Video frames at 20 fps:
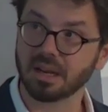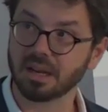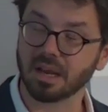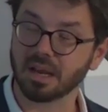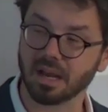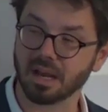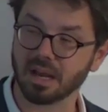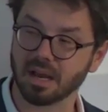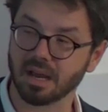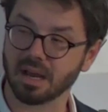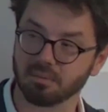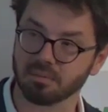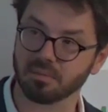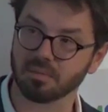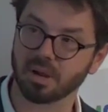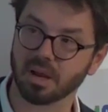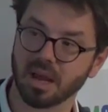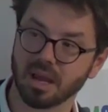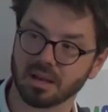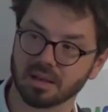
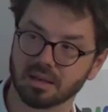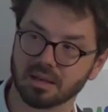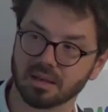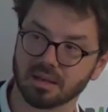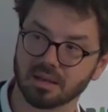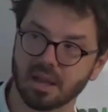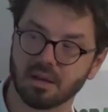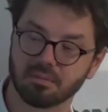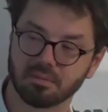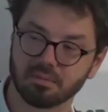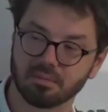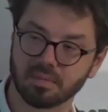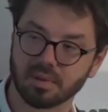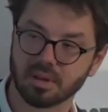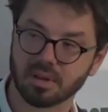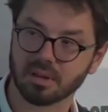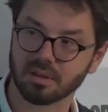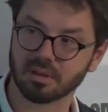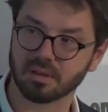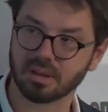and
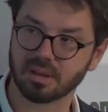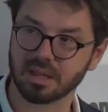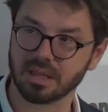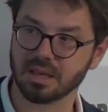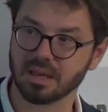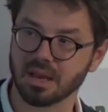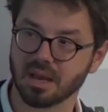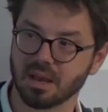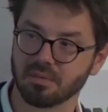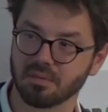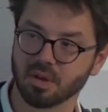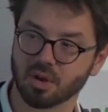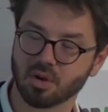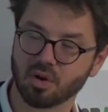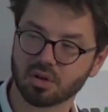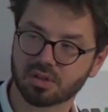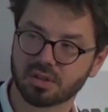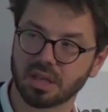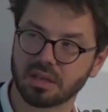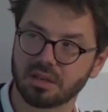the
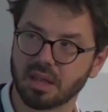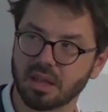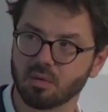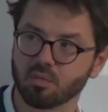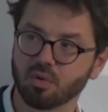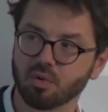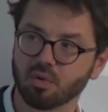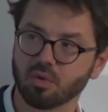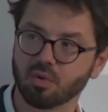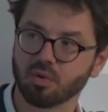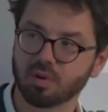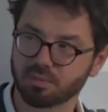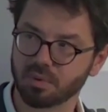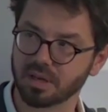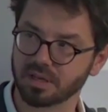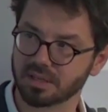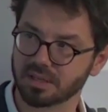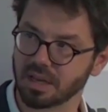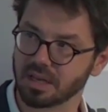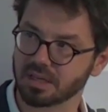cost that they would
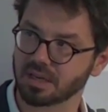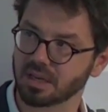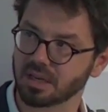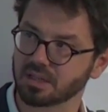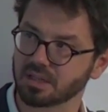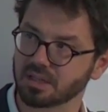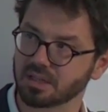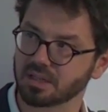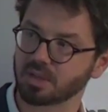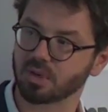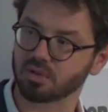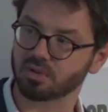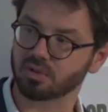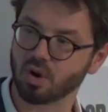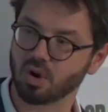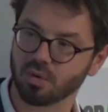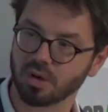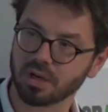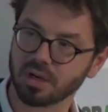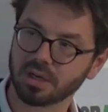is much
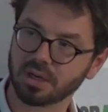lower.